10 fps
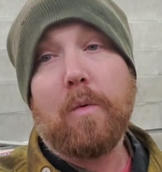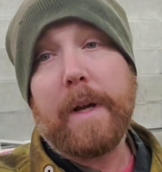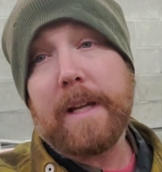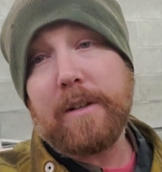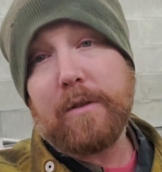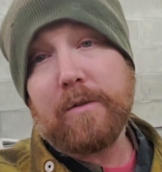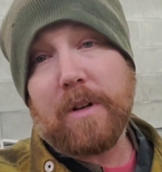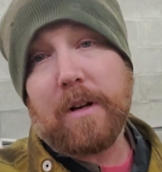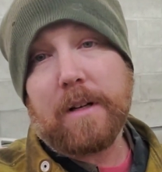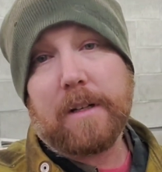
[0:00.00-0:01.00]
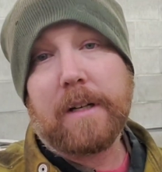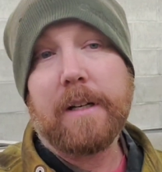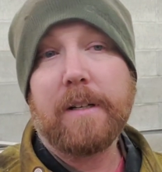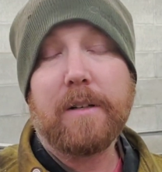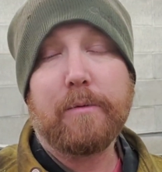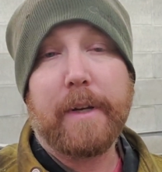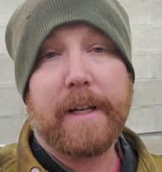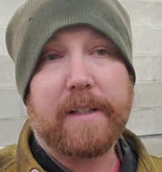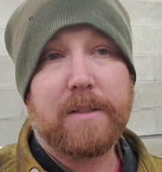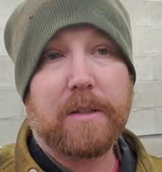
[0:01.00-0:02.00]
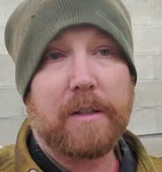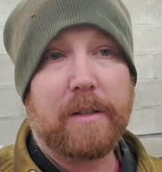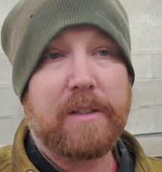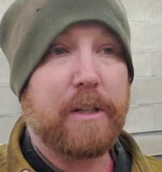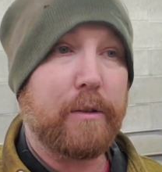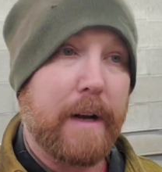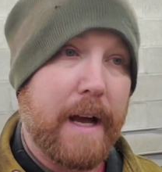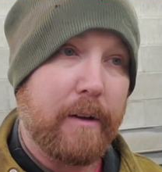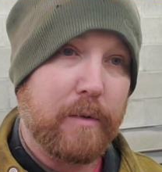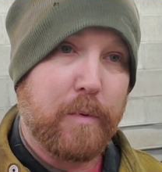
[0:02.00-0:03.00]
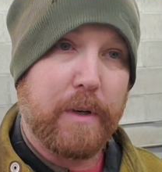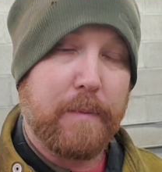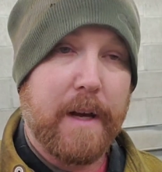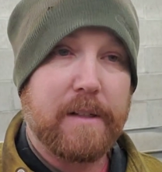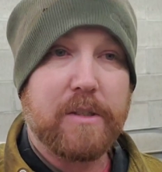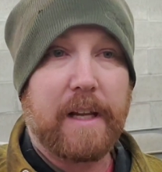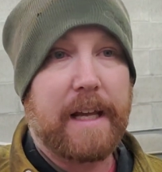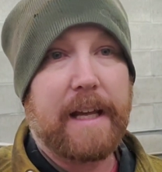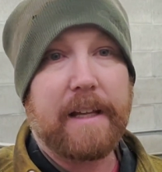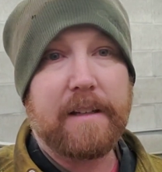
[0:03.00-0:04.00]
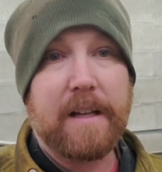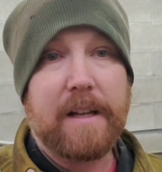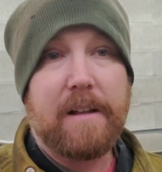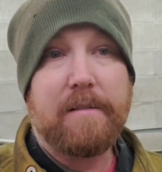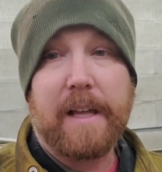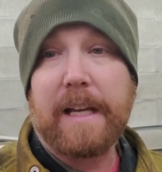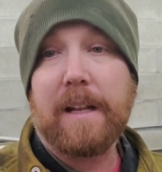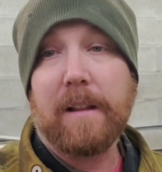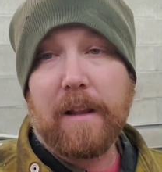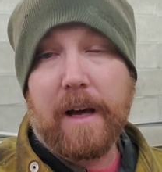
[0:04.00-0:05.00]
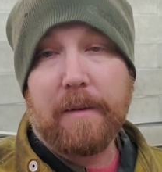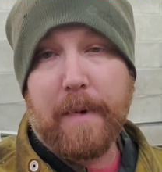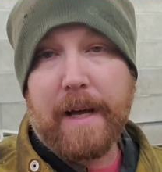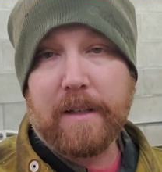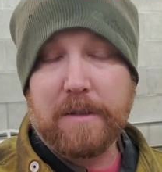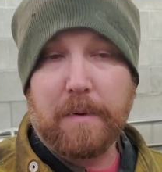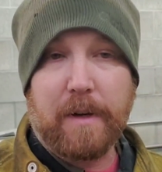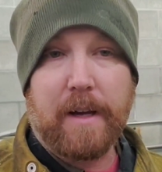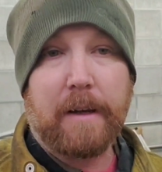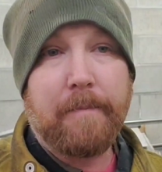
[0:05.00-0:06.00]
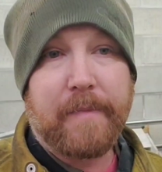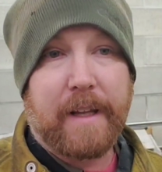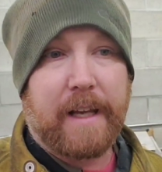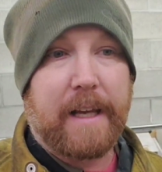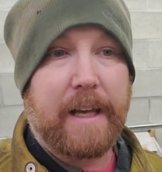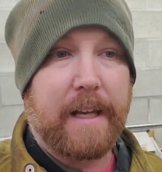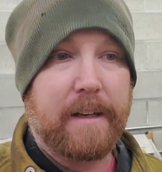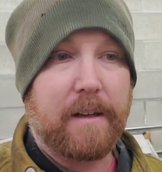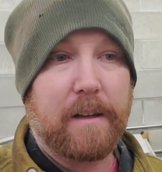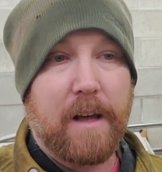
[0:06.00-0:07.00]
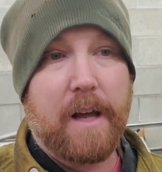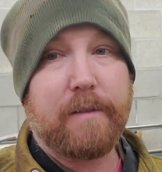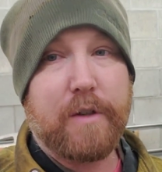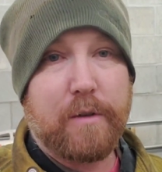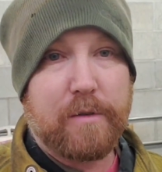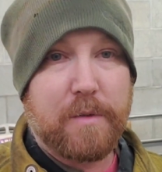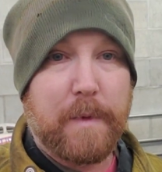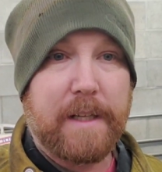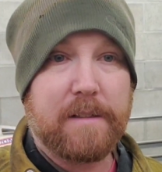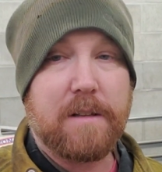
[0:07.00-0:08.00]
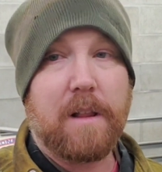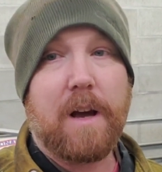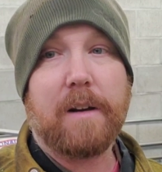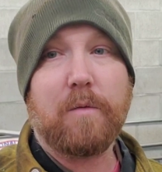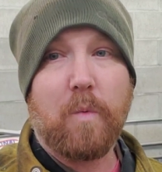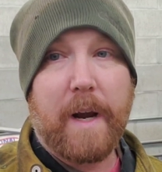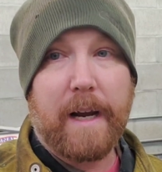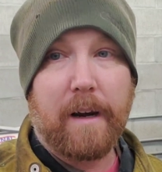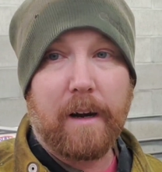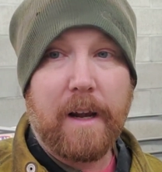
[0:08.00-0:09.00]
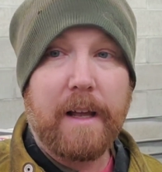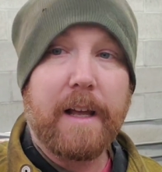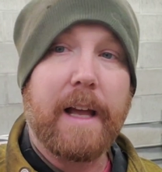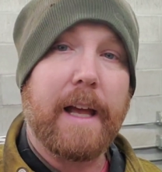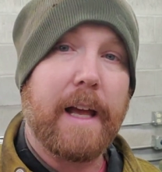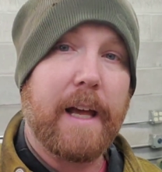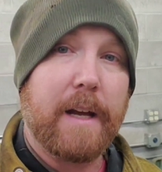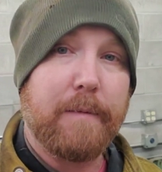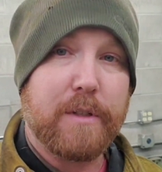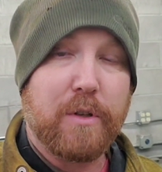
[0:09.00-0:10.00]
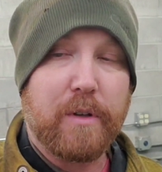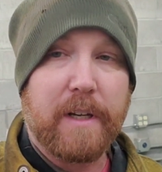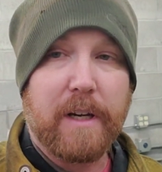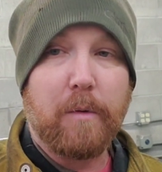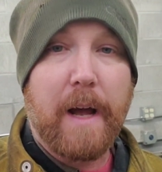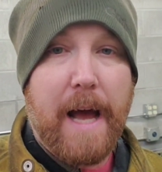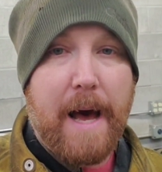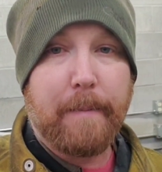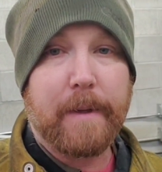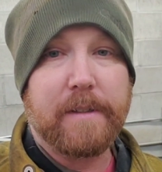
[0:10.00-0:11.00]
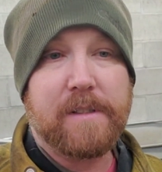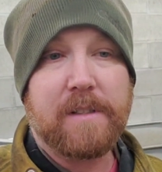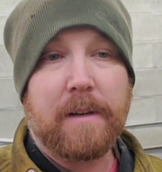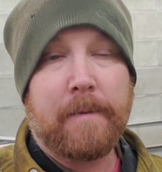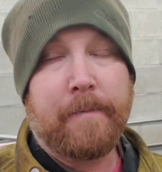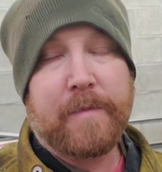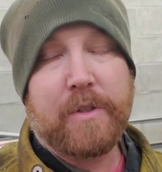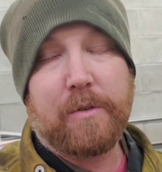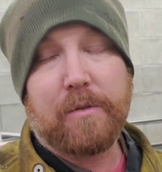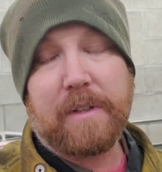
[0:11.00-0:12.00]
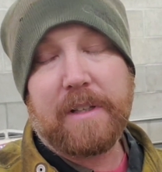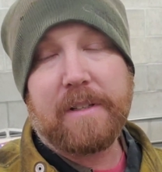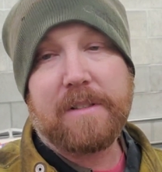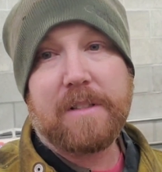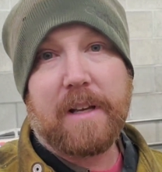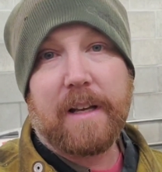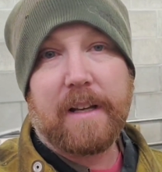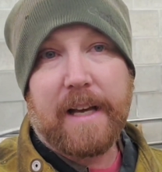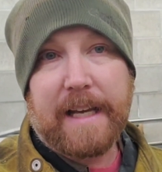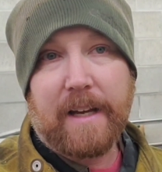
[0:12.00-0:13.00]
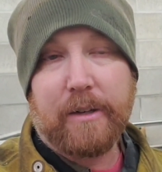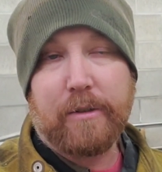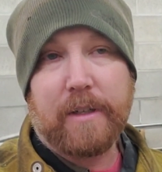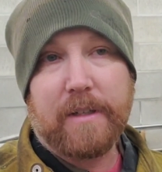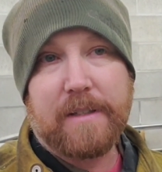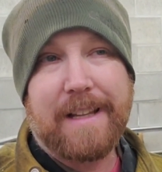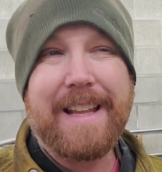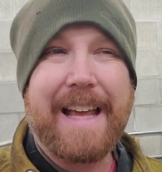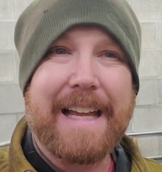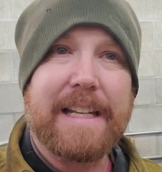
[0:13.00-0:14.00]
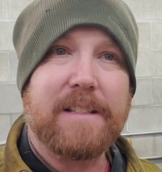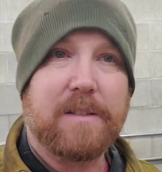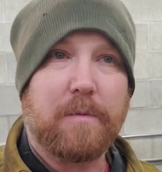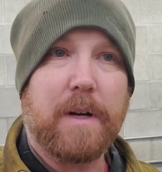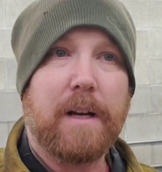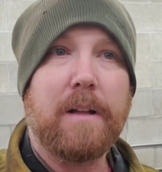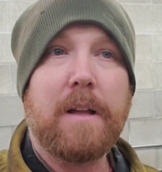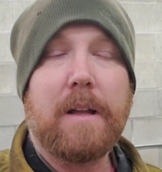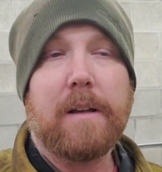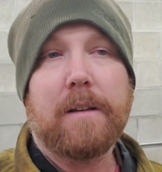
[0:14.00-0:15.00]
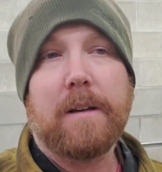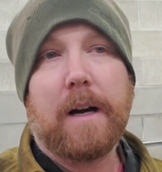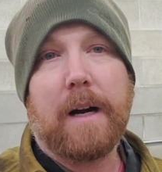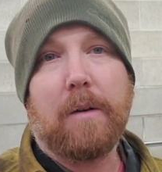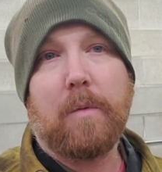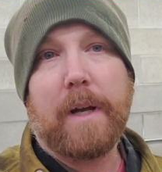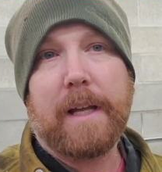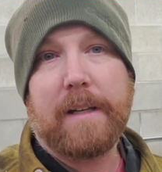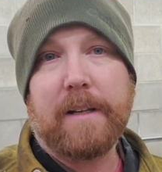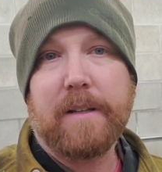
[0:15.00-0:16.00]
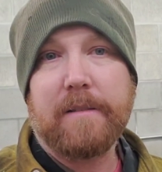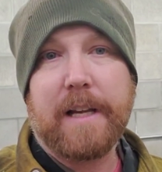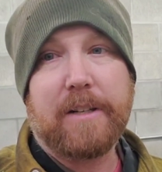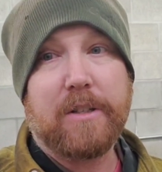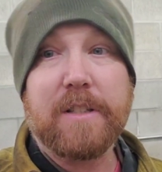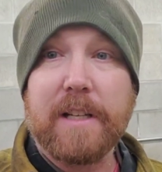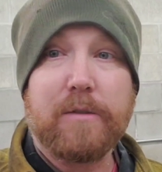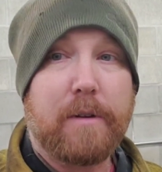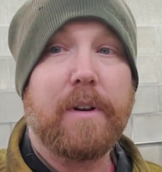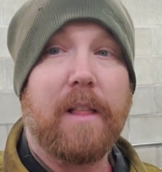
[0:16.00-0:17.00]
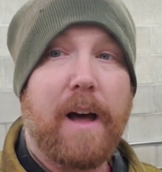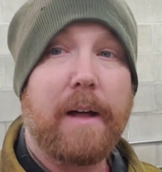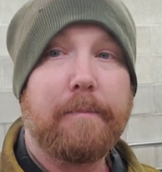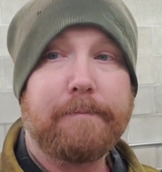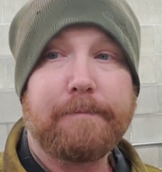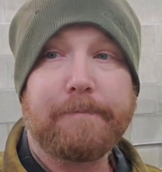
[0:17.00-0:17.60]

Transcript: we can use our rigs year-round pretty much and they get a lot of miles put on them and a lot of use means a lot of wear and I'm going to show you here what happens to these uh, 800s and the 80s as well uh, when they just get driven a lot.